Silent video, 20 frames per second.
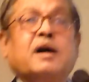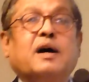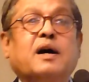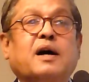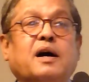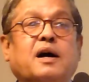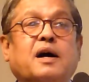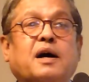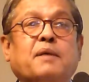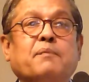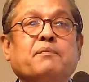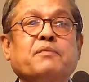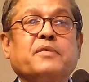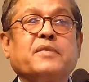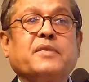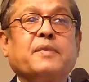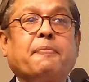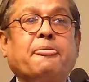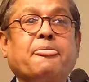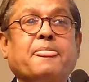um,
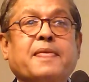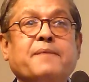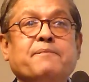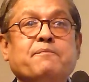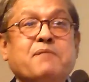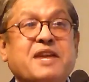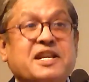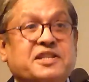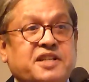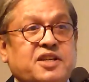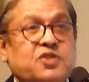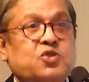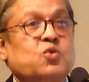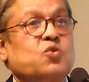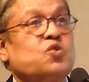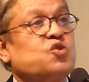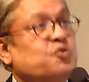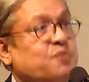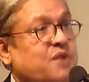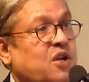métiers, so
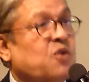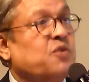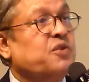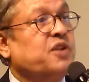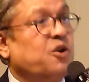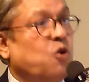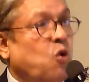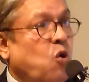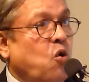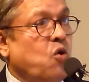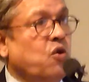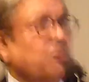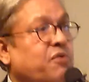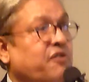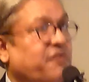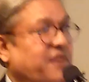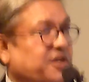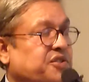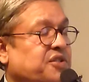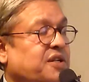to speak, on their own
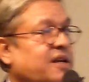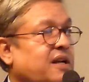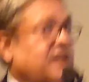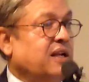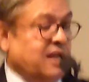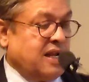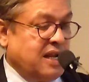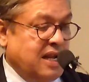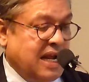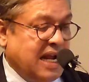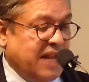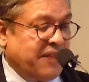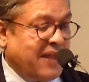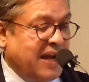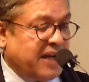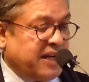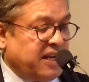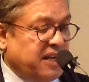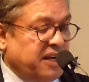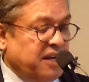profession. And
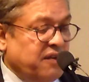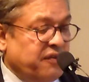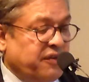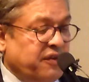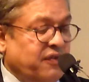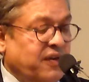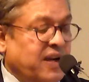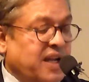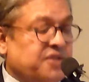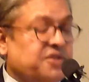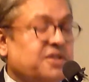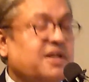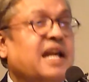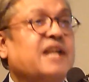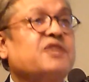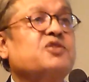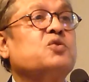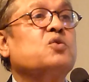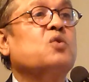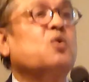that degree of reflection
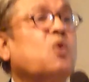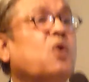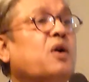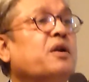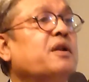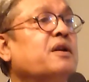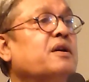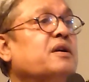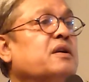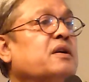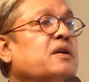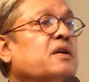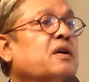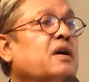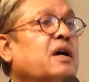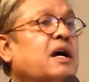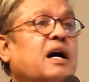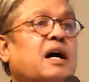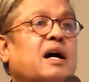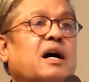has to go on
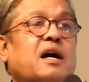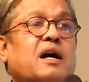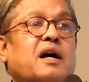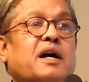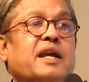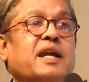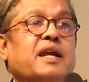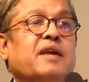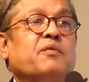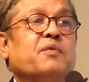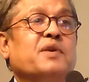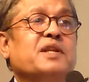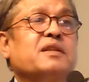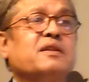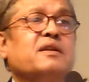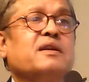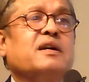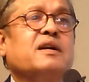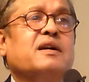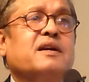uh,
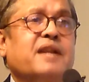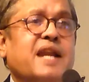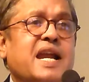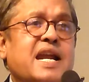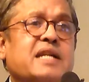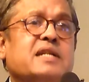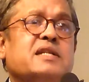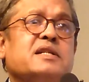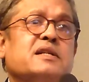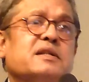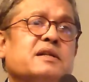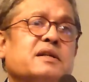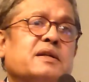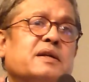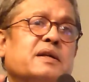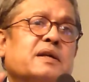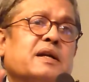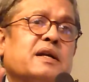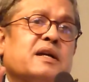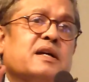with great
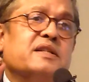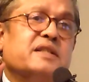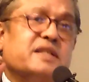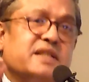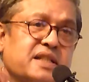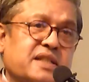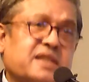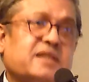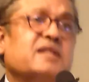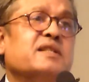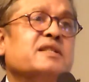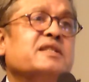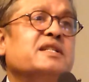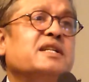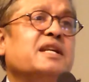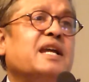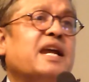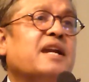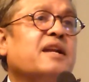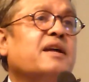
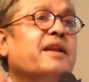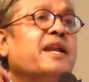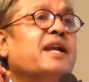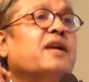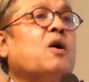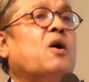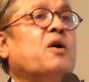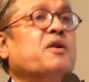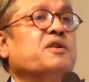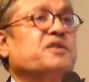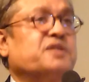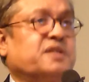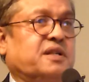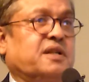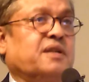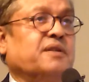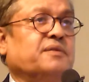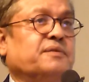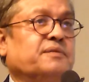consistency and great honesty.